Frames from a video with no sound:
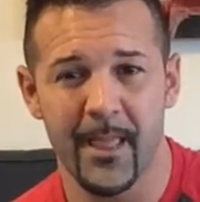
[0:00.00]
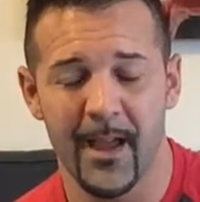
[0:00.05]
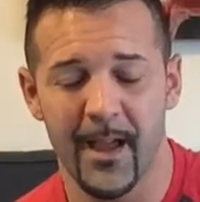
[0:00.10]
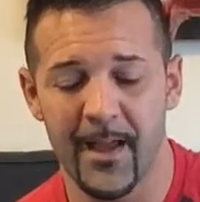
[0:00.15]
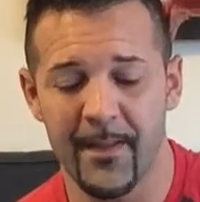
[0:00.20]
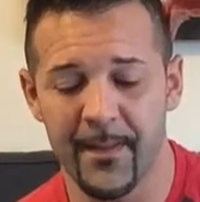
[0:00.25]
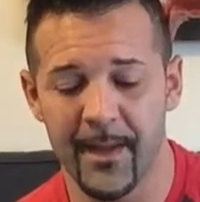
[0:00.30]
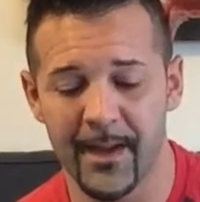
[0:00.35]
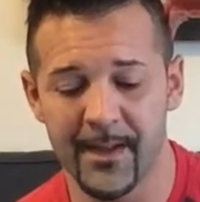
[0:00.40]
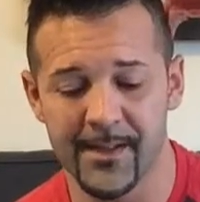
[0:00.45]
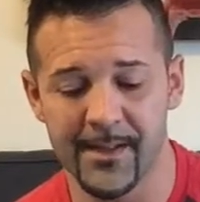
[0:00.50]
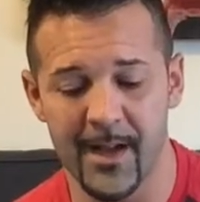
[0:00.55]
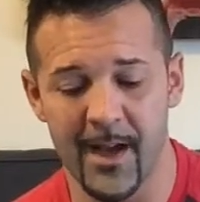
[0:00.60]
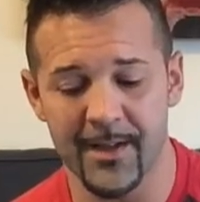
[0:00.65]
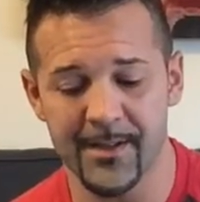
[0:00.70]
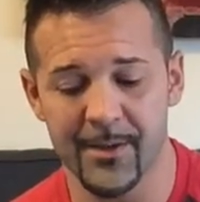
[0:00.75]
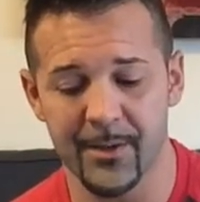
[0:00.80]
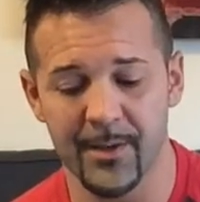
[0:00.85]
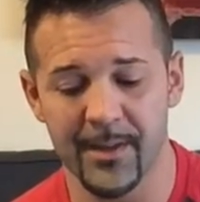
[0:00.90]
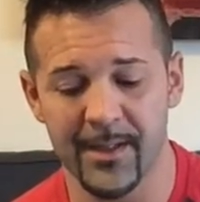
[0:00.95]
And then he's
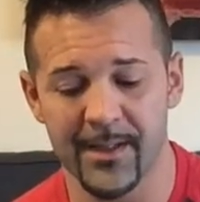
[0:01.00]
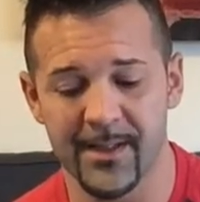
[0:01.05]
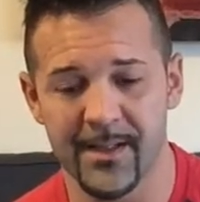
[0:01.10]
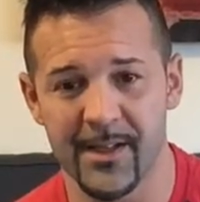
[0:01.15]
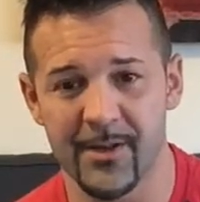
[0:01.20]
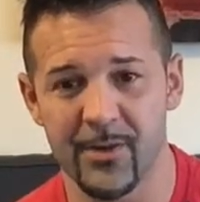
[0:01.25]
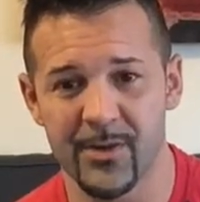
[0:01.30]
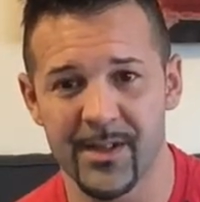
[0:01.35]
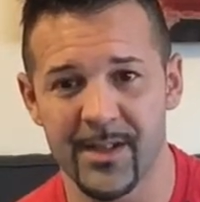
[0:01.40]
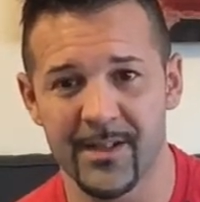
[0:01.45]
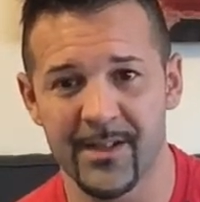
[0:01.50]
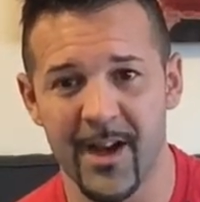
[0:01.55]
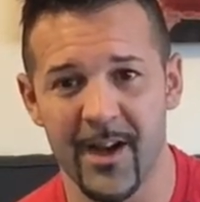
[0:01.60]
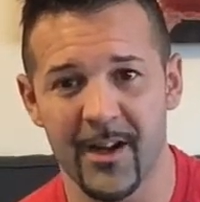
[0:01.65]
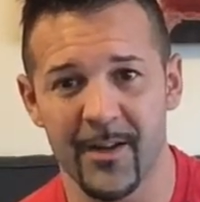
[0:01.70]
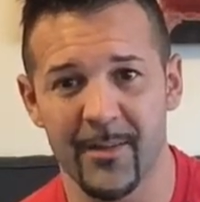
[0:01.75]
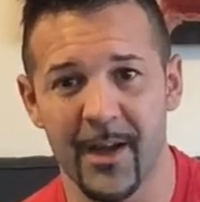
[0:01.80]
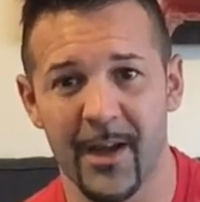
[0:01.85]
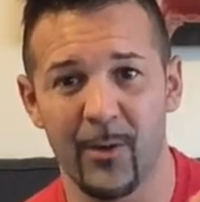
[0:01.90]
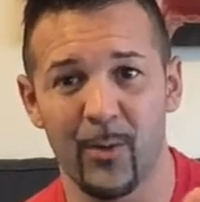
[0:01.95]
also continues to
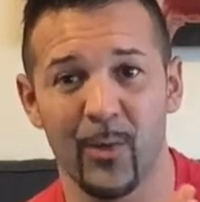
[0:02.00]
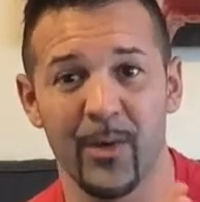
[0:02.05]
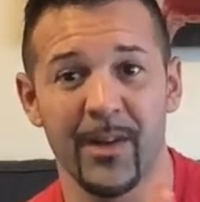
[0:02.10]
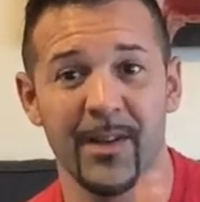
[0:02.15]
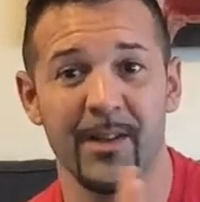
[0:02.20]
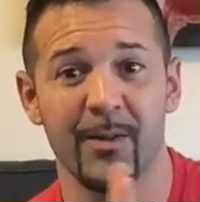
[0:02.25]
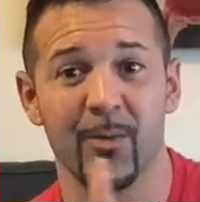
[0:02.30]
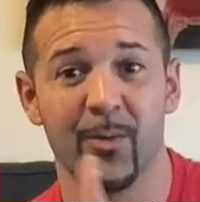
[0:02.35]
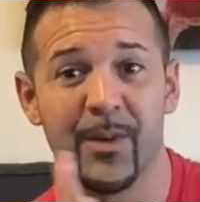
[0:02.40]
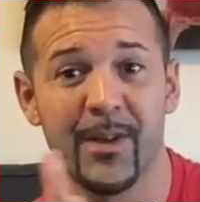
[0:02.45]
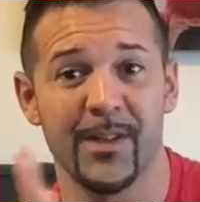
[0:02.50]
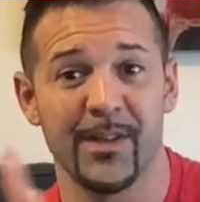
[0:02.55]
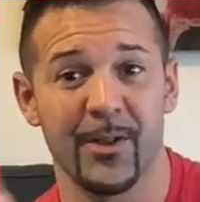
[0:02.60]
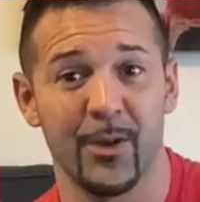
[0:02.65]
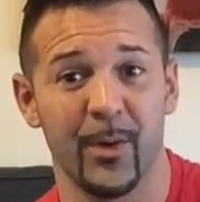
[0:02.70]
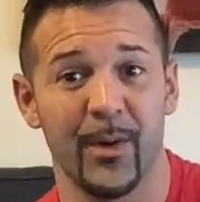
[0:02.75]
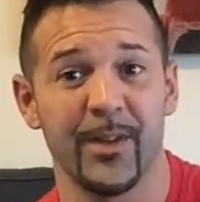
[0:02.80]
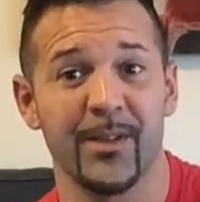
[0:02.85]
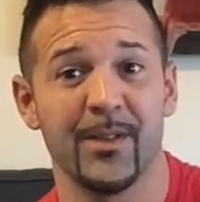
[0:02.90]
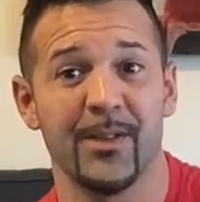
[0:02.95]
talk about what he's
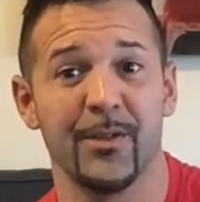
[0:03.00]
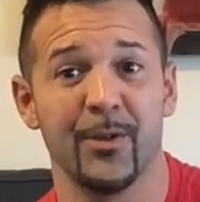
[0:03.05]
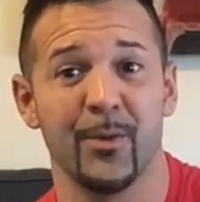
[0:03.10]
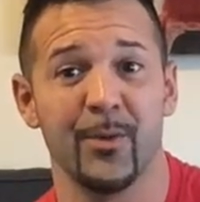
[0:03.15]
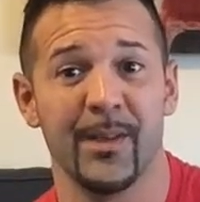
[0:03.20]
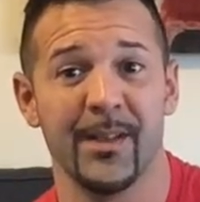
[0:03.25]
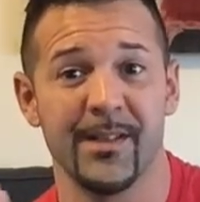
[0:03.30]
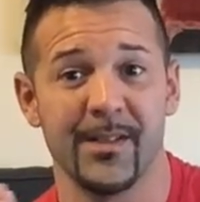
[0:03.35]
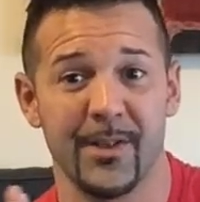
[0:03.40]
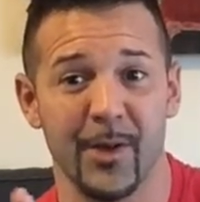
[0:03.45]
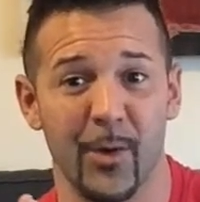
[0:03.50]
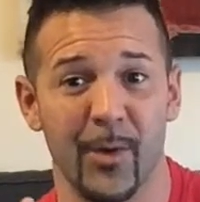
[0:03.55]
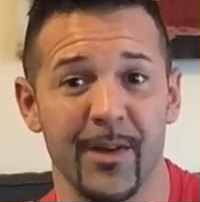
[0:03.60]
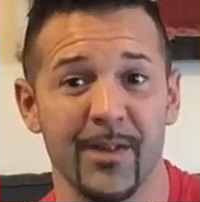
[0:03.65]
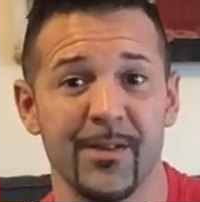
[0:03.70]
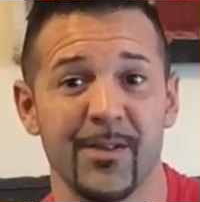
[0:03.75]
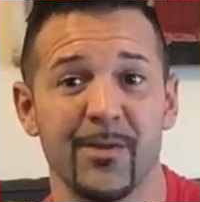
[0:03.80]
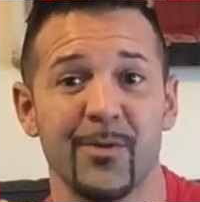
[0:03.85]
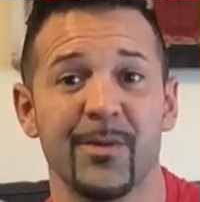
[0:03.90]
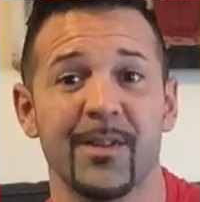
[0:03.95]
going to do. He's
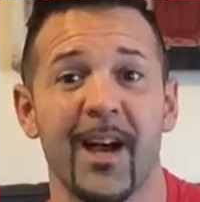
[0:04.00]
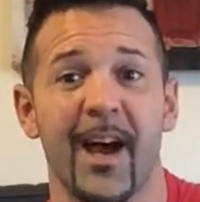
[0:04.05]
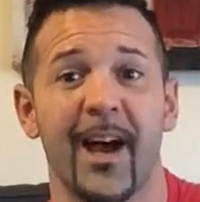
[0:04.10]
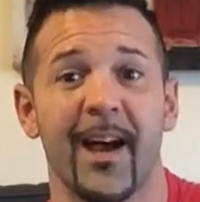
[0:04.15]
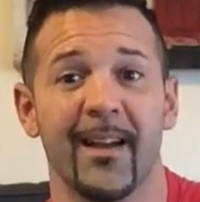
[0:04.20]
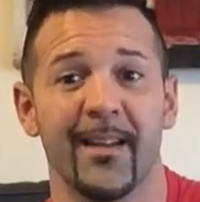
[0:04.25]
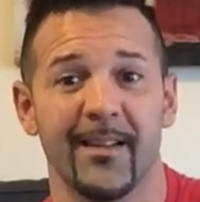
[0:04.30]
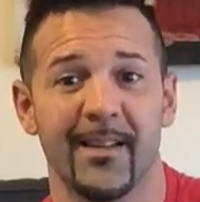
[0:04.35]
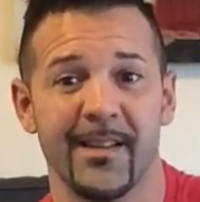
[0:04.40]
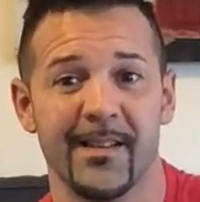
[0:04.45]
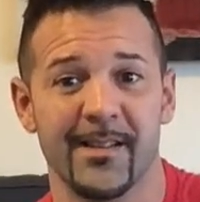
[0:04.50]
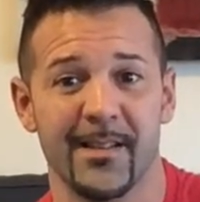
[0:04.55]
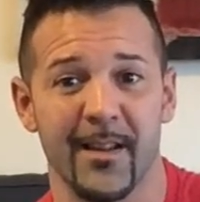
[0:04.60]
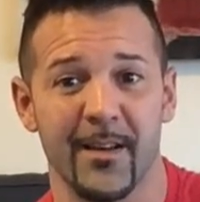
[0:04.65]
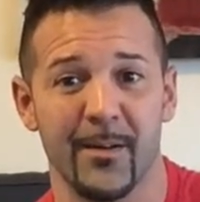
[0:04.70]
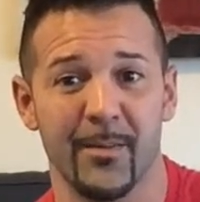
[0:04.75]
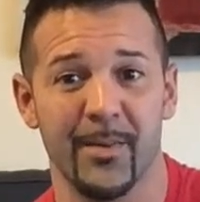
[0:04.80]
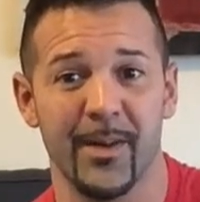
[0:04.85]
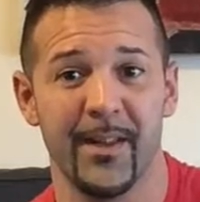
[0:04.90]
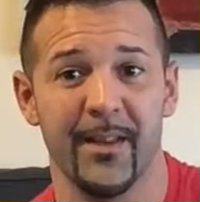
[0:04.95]
going to die. He's
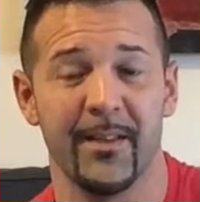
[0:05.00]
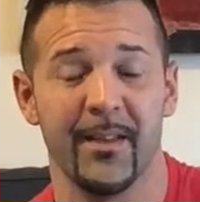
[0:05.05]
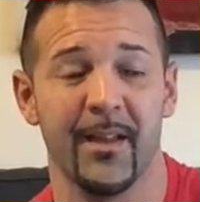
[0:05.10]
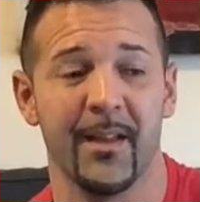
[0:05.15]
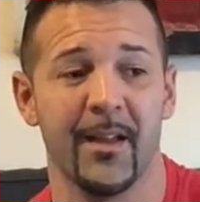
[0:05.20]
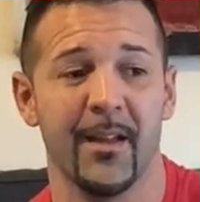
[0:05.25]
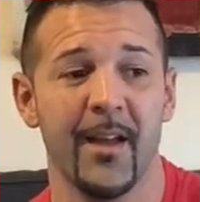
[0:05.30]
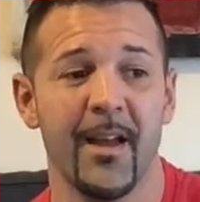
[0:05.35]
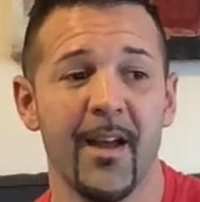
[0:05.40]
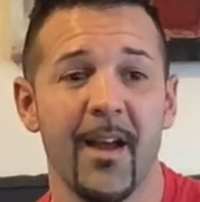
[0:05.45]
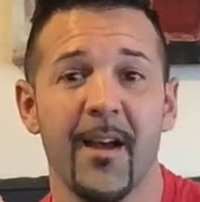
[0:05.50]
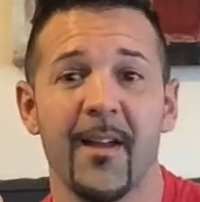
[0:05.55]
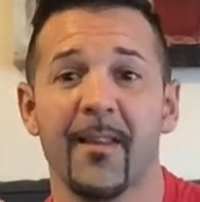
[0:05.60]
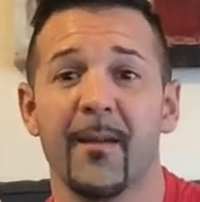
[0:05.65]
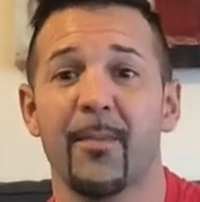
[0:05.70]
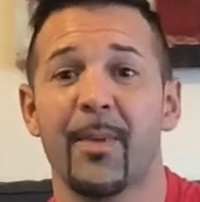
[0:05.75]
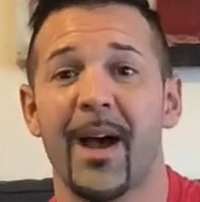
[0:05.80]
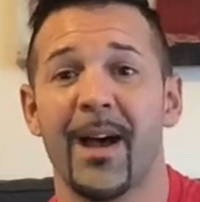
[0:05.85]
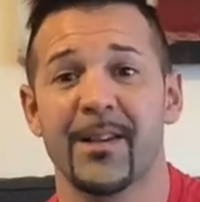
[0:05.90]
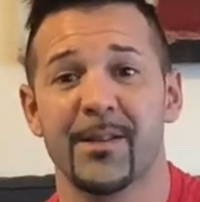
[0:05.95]
going to be the
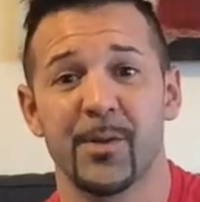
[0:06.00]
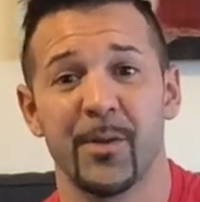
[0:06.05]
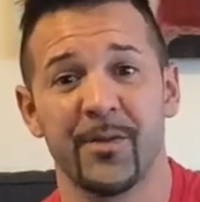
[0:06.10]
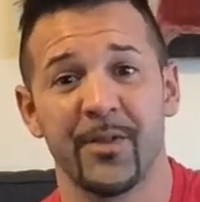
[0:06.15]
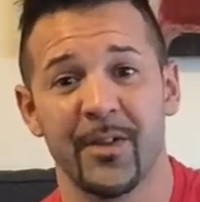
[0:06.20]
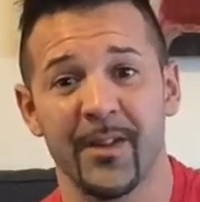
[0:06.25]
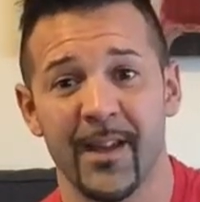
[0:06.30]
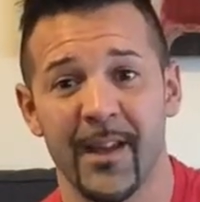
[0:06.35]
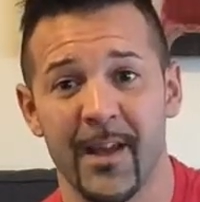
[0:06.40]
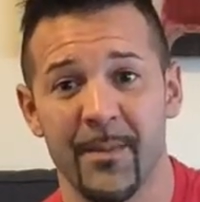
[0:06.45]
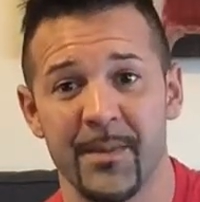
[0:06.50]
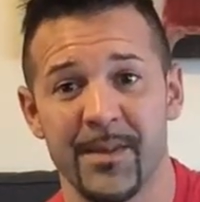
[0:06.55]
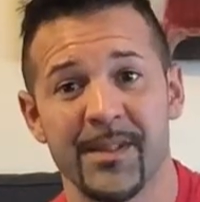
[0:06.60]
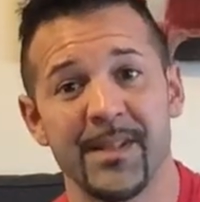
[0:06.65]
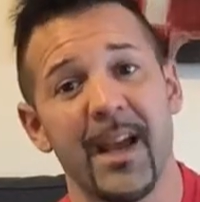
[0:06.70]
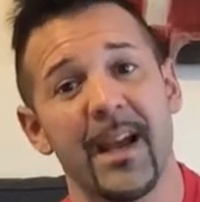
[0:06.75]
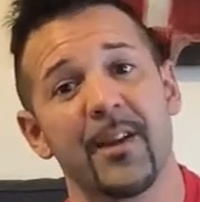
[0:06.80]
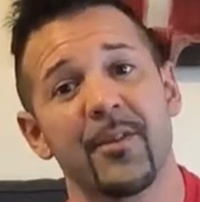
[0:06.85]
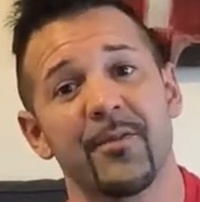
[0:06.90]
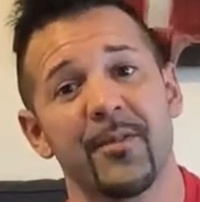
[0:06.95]
Passover lamb, the
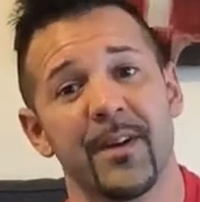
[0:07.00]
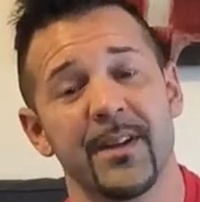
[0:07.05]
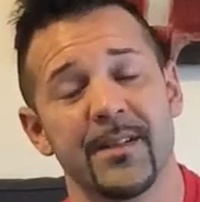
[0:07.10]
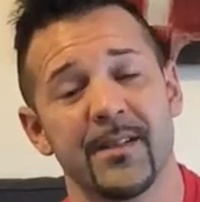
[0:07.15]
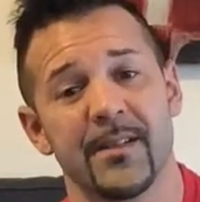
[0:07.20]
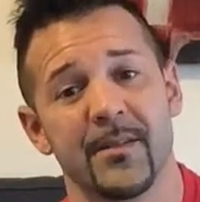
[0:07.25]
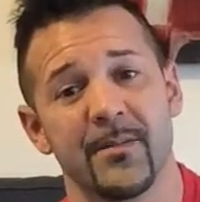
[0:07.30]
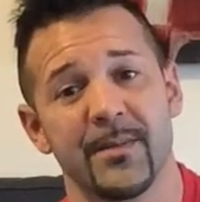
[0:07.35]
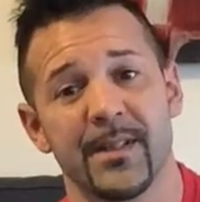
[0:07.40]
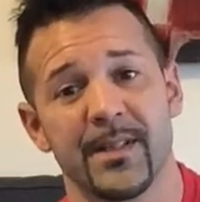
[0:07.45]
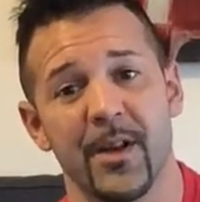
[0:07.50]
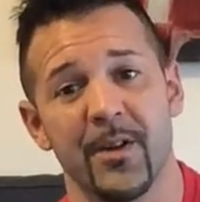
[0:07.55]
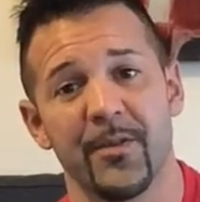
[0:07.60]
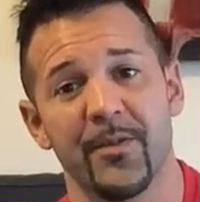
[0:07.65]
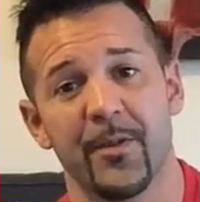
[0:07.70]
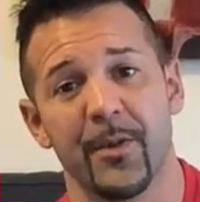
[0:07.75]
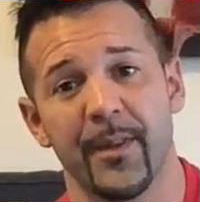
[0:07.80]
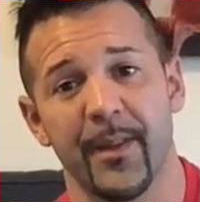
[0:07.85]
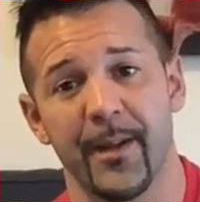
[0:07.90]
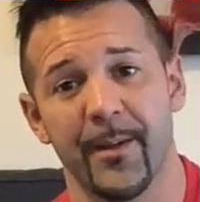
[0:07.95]
sacrifices himself
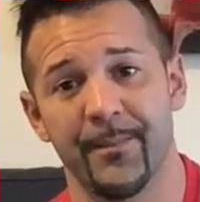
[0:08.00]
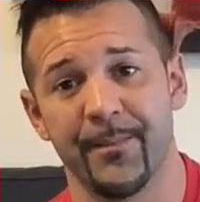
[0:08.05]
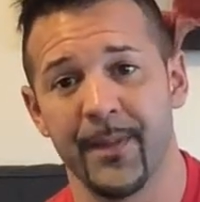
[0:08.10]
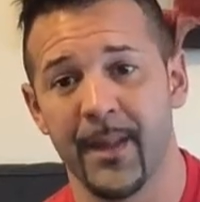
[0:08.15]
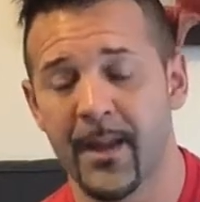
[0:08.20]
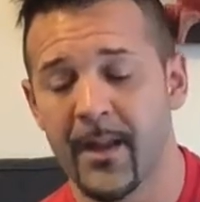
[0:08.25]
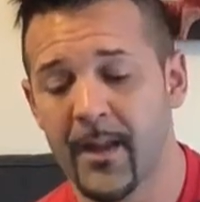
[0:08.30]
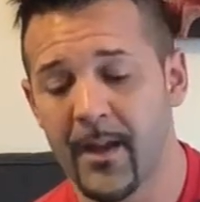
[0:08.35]
for them.